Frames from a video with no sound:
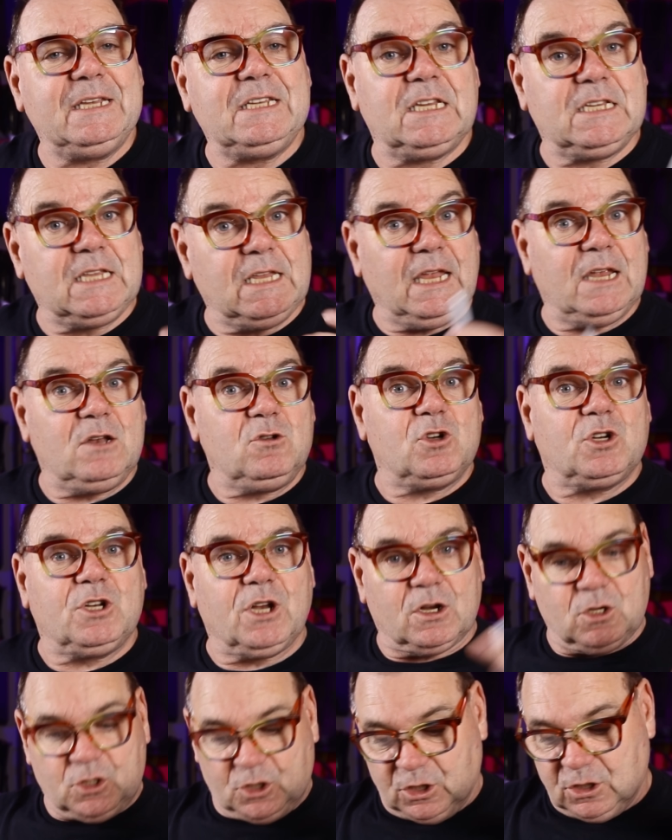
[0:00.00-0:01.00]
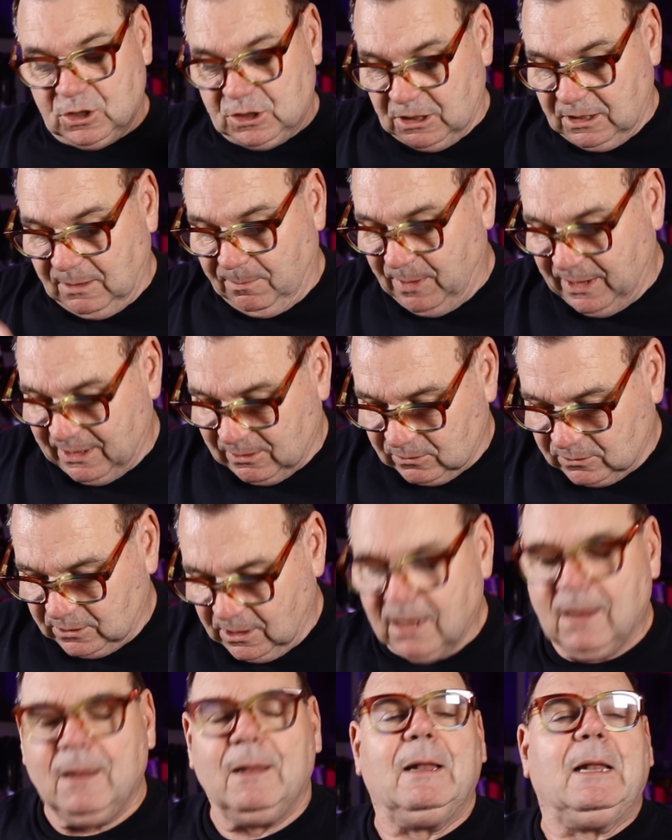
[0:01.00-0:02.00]
this is the introduction to the build
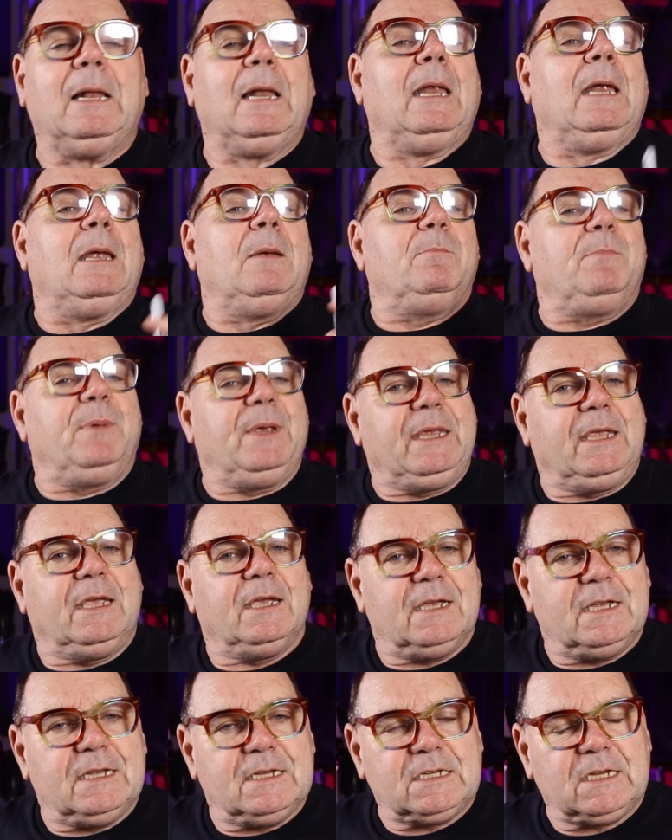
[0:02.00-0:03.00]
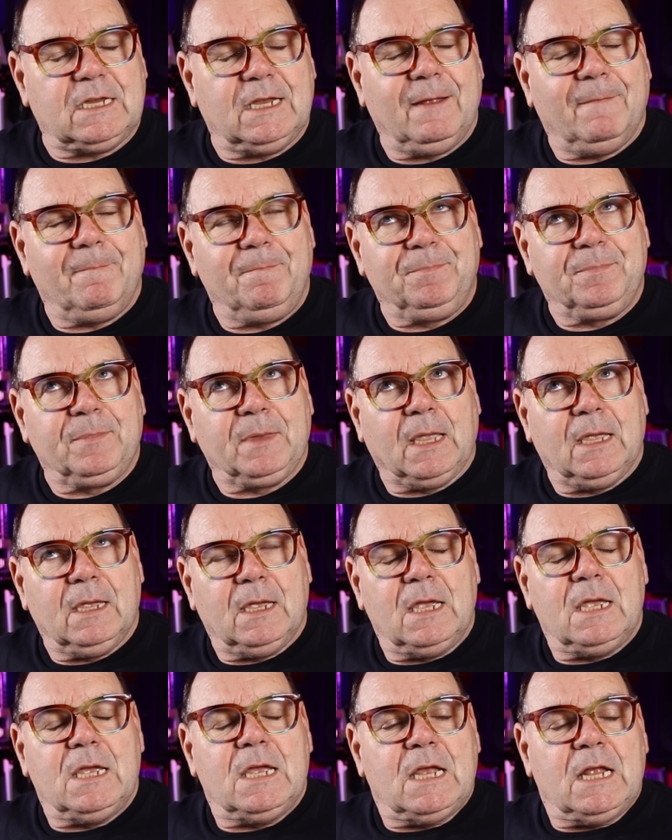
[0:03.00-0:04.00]
because
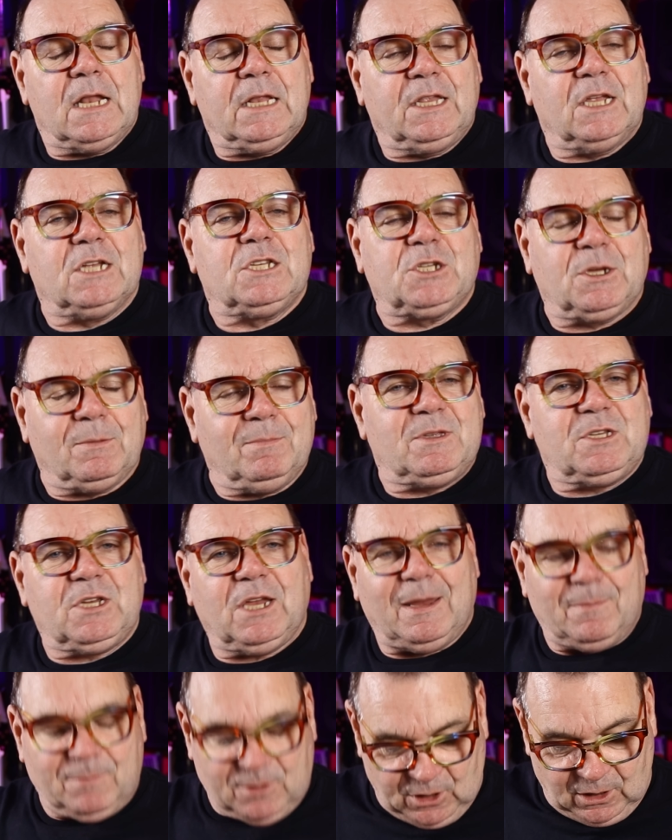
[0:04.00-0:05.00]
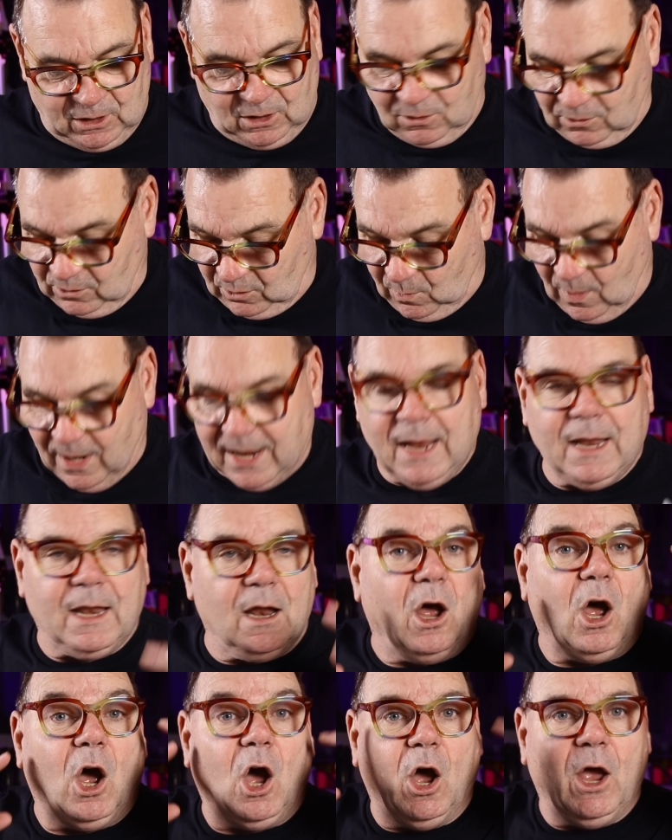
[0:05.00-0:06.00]
there's some tips along the way
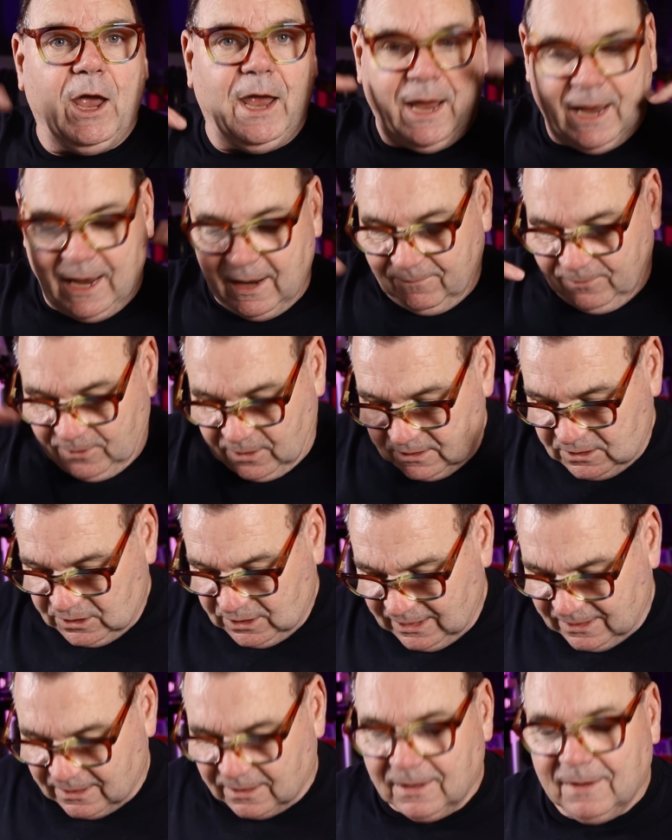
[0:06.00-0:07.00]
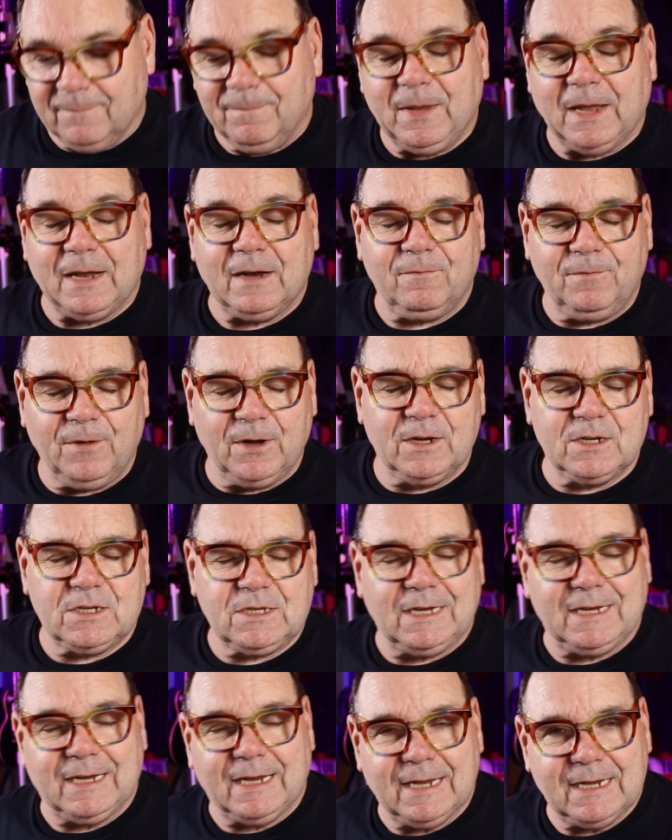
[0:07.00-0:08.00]
that I have considered. Now, the first
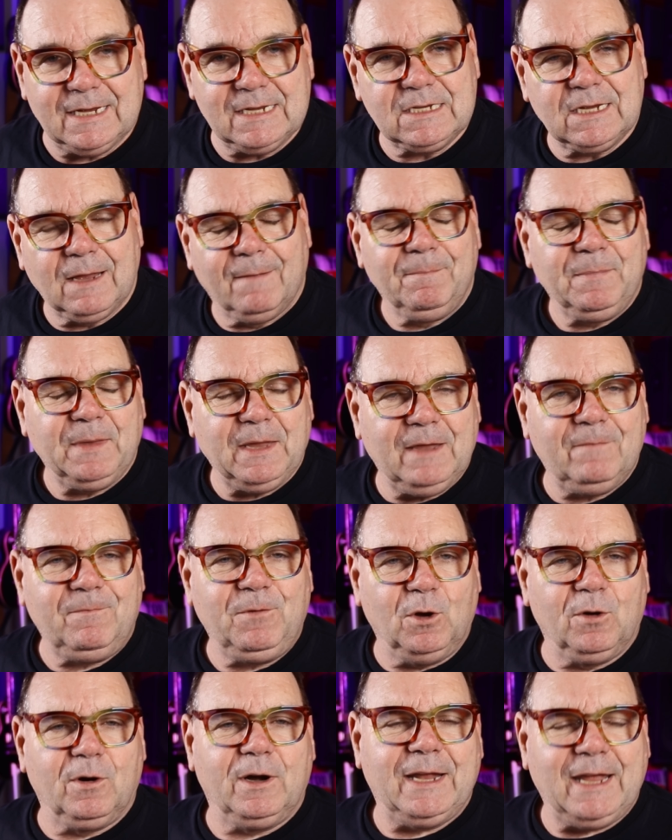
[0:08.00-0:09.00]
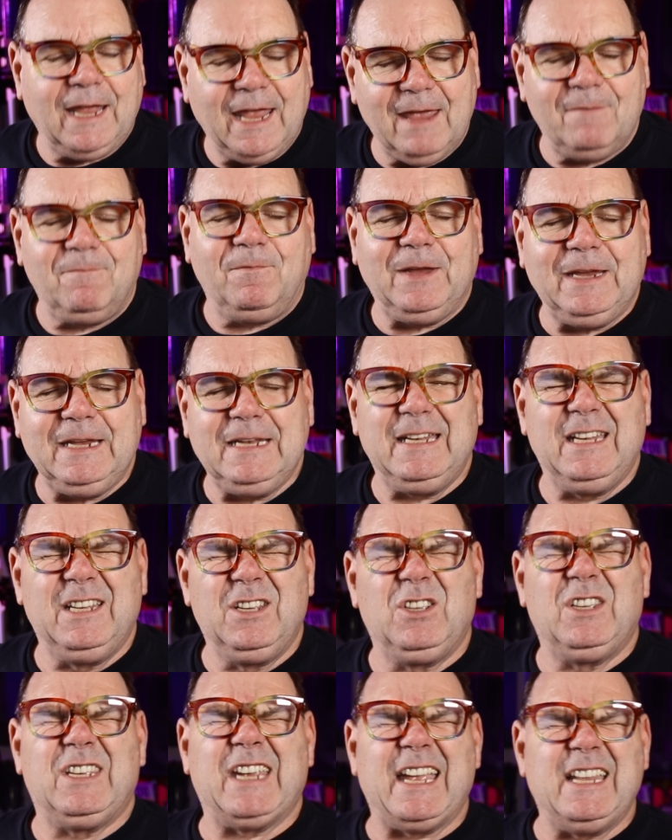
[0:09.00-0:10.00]
thing is if you're in a heavy,
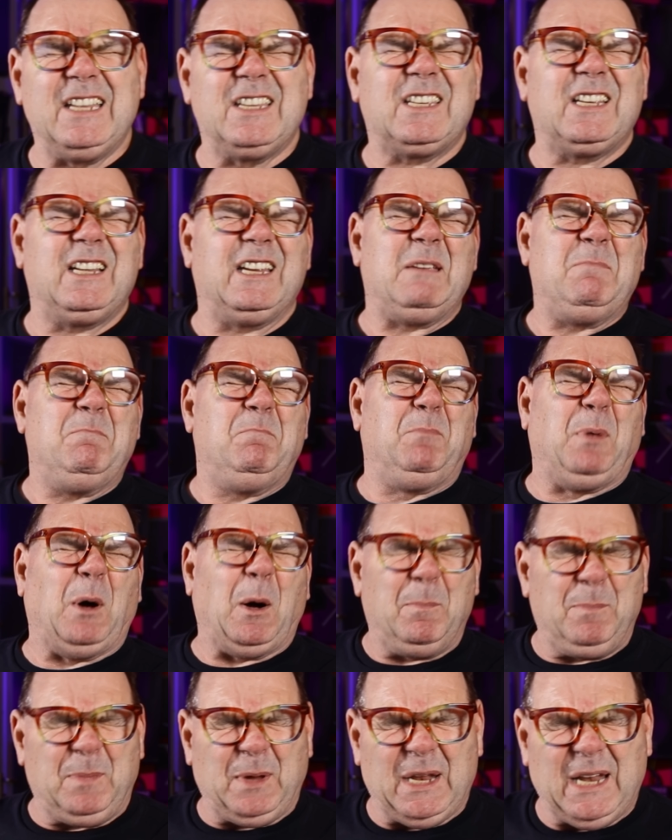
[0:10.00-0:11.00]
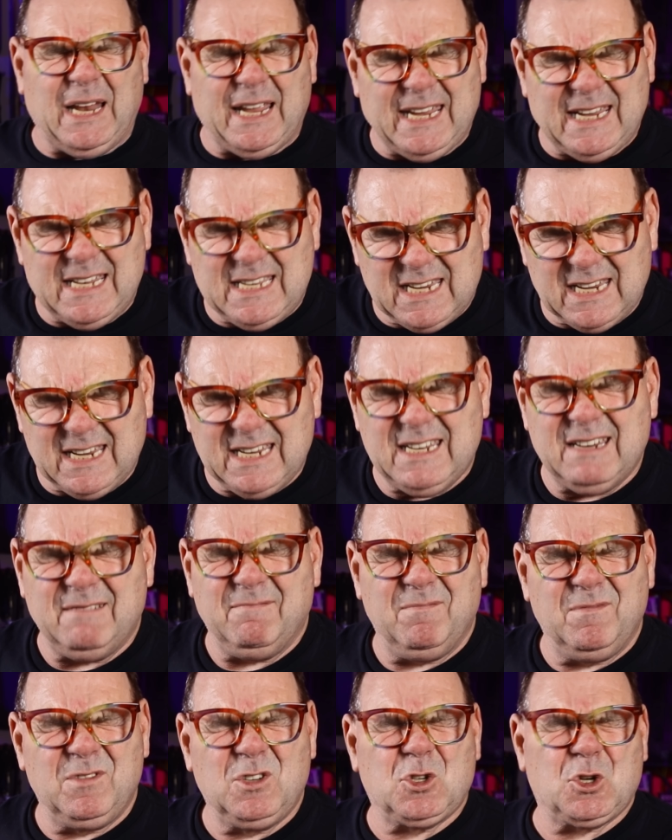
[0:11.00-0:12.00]
densely populated
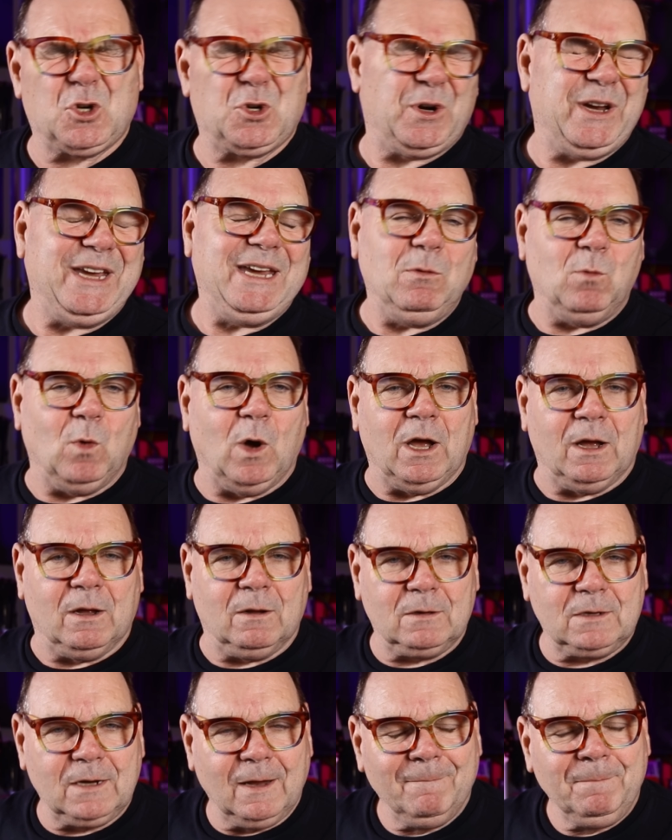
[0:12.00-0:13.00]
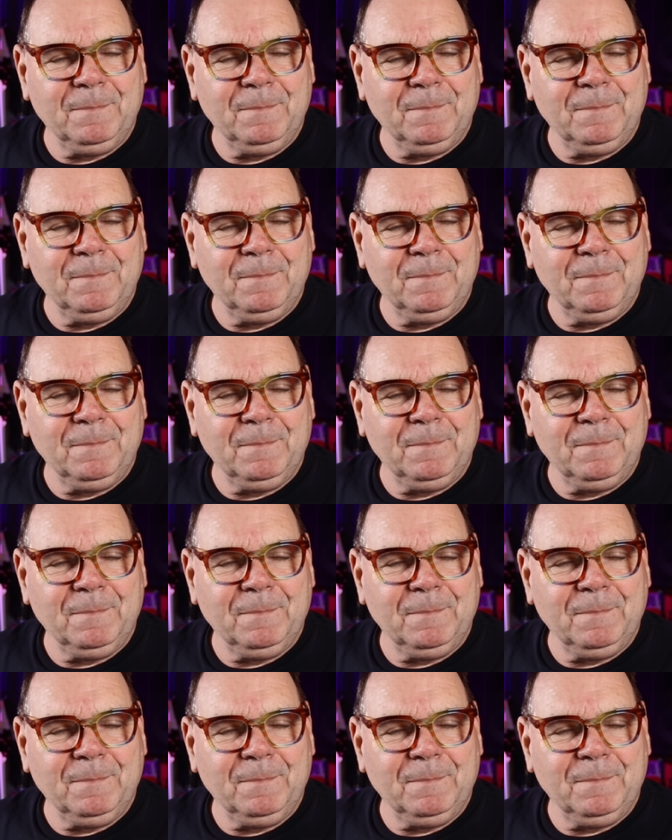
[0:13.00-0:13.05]
tree world,